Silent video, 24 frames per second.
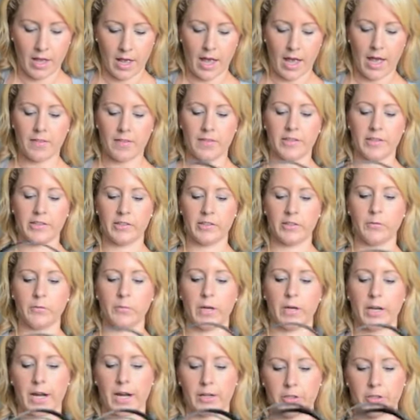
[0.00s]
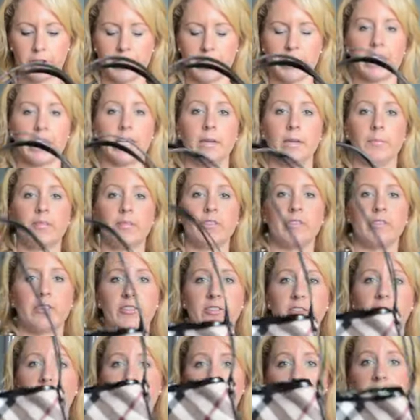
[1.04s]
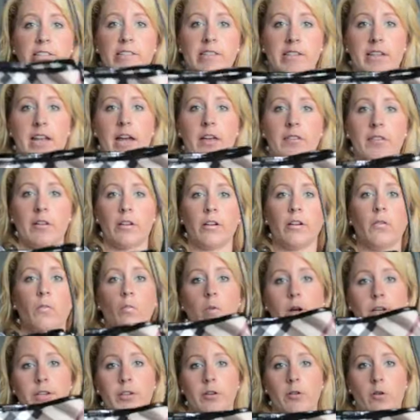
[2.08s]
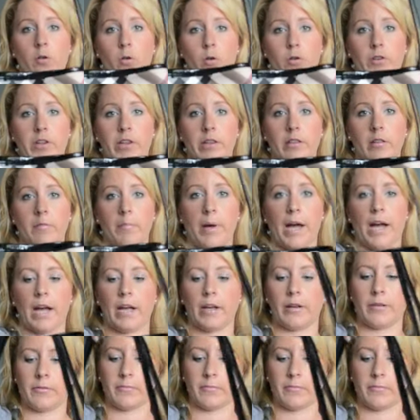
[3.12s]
And this is what actually keeps the sides together when you're holding the bag.